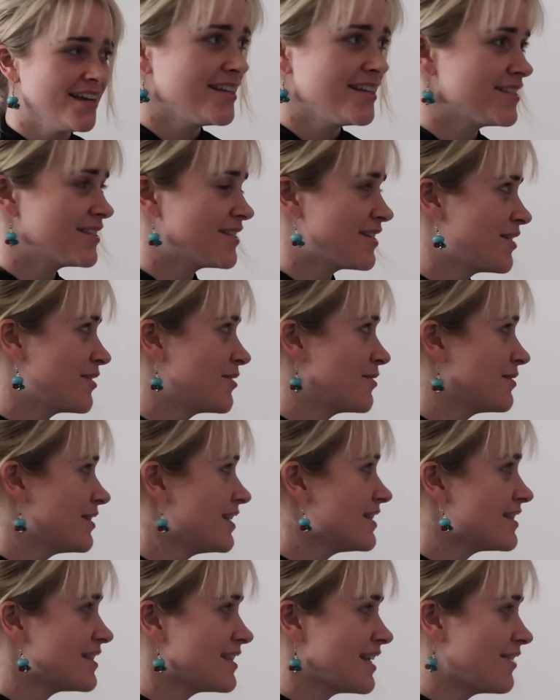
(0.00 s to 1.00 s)
So
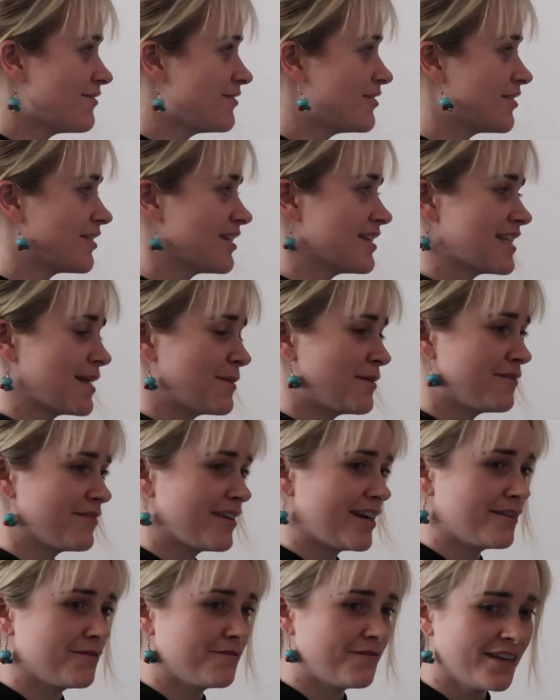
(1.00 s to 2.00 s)
let's have a look at some of
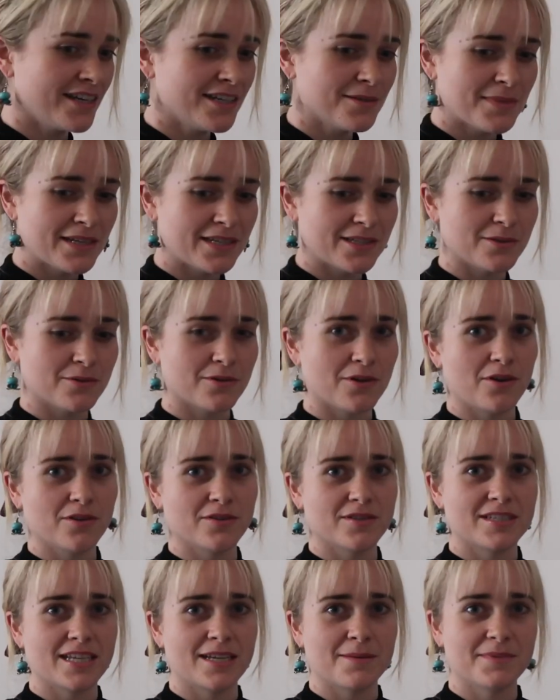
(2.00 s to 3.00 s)
our fundamental
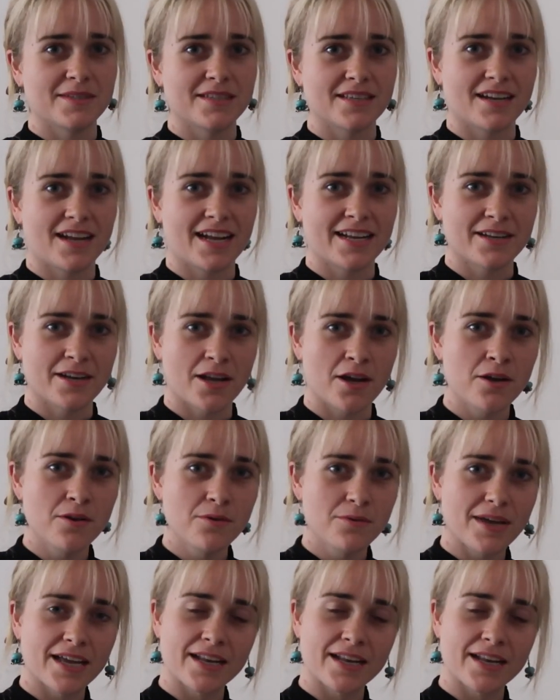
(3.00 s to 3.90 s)
concepts that I know